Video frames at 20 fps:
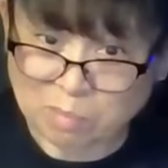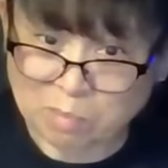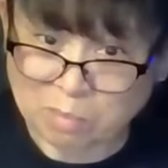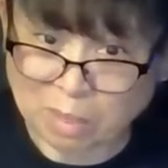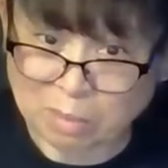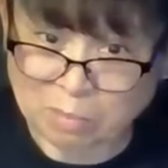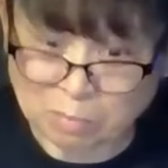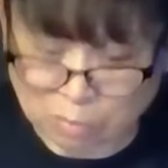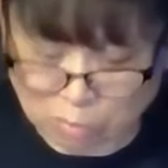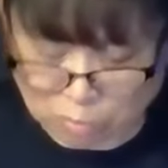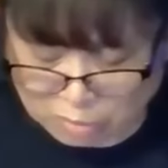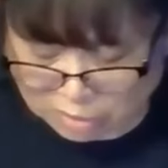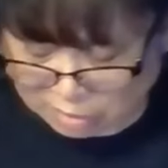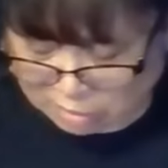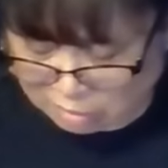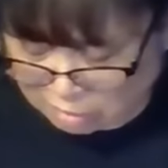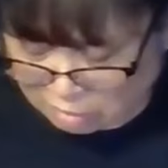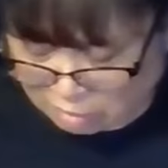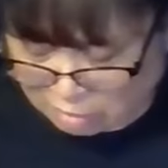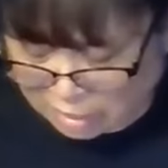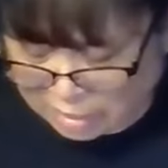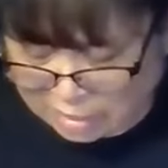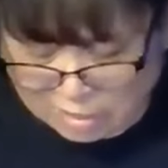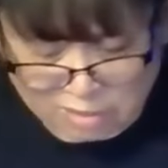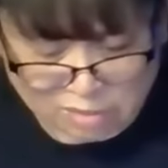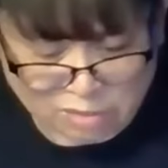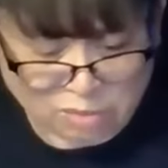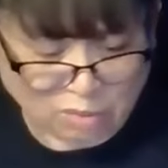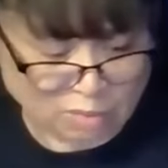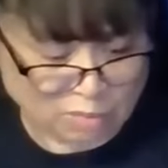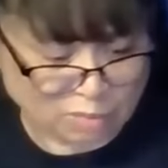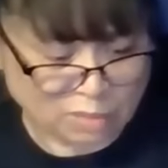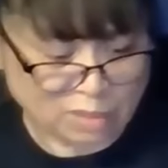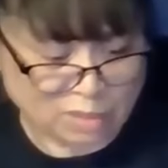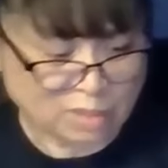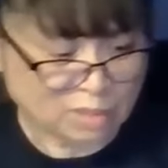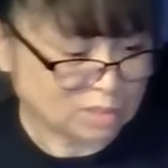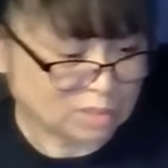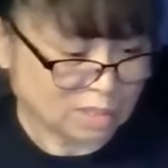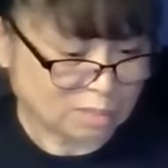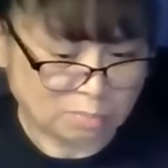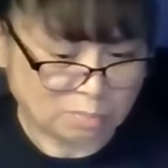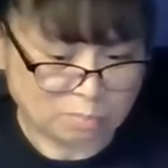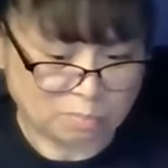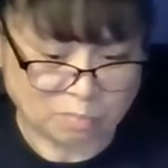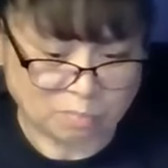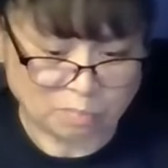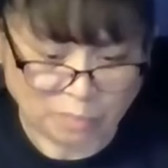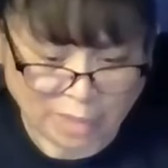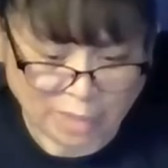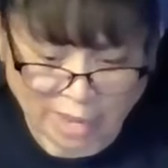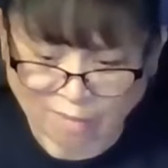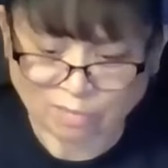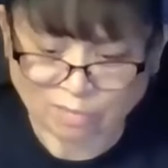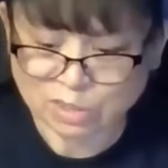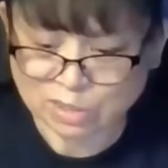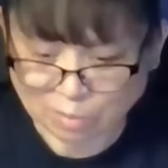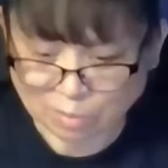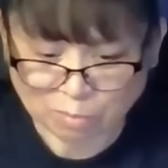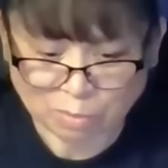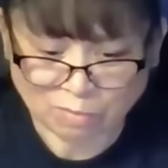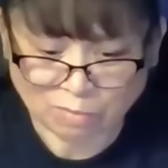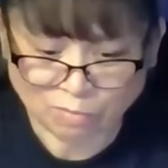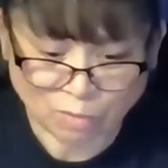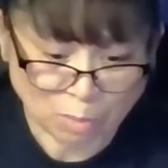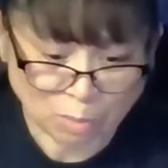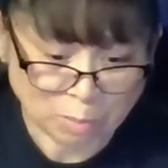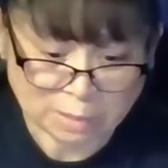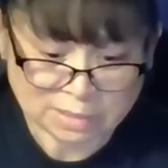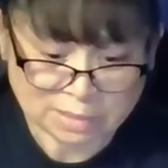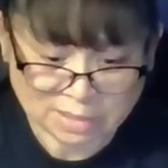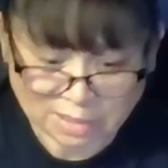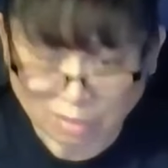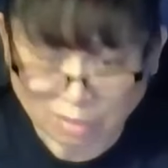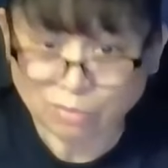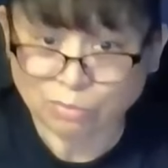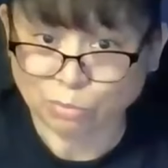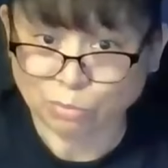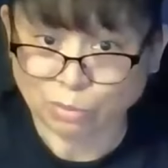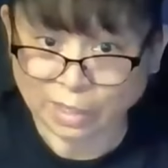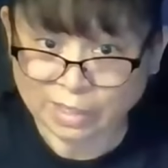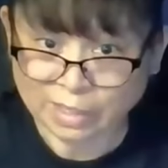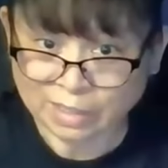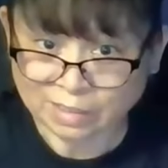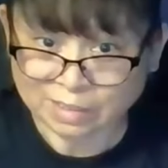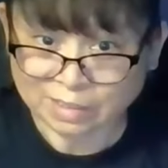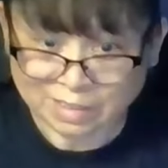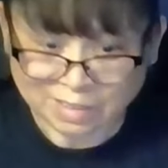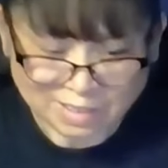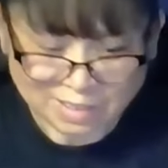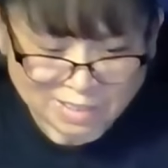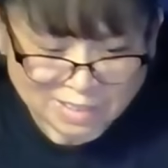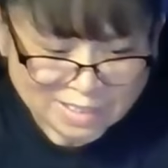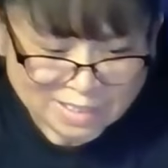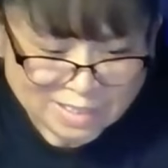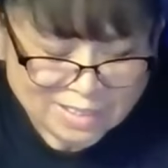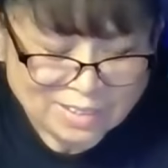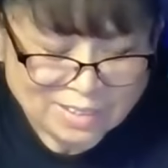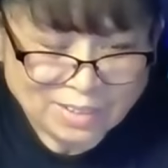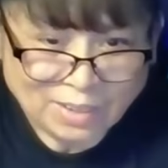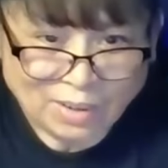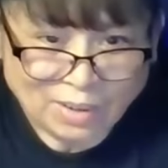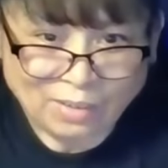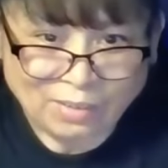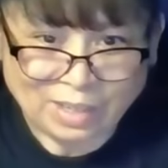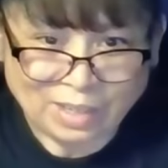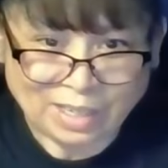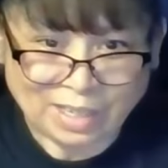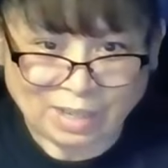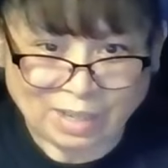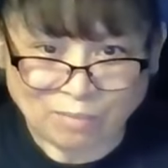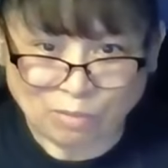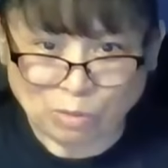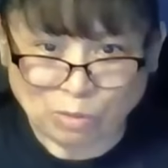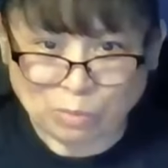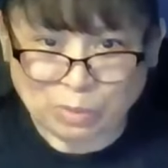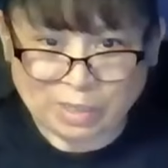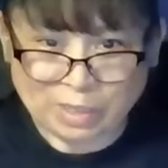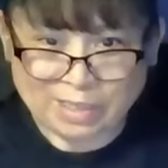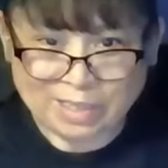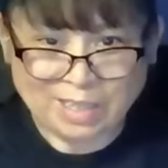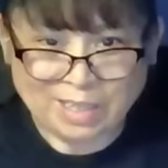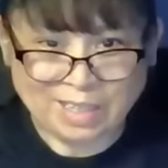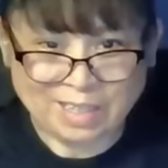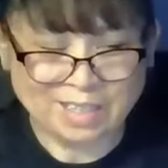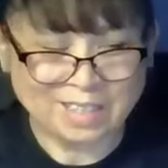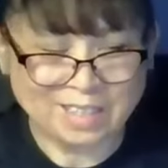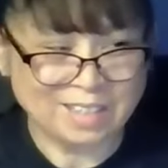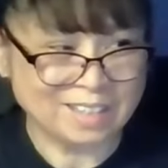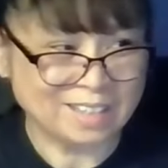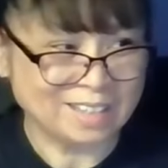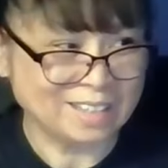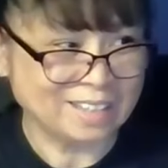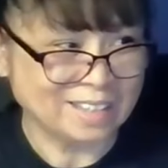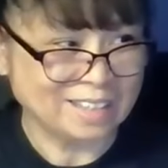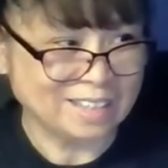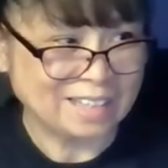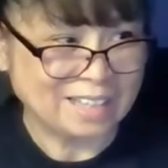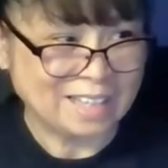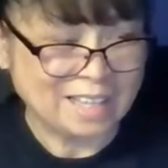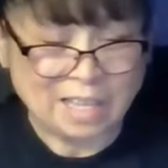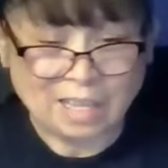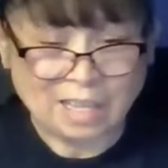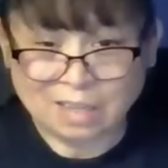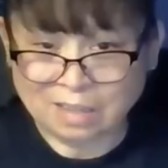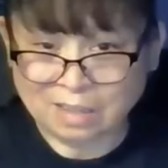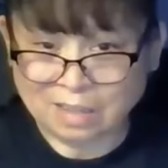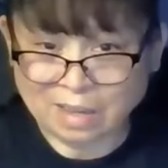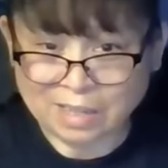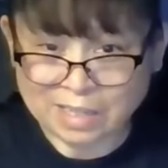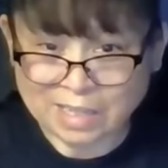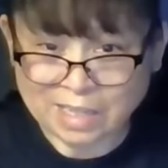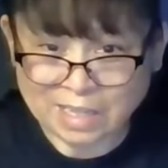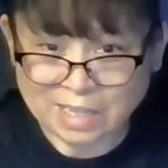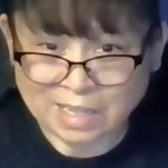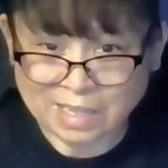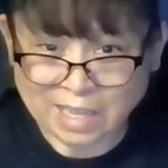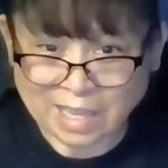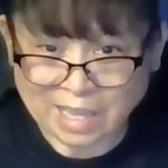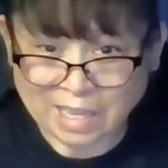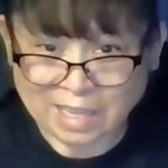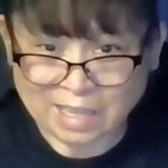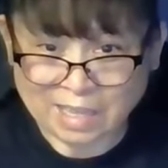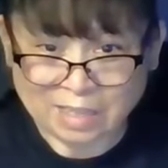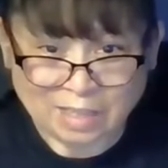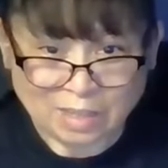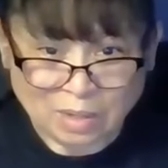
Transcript: make me one. You know, I deserve to have something for myself, right? All right, everyone. LaudiaAnn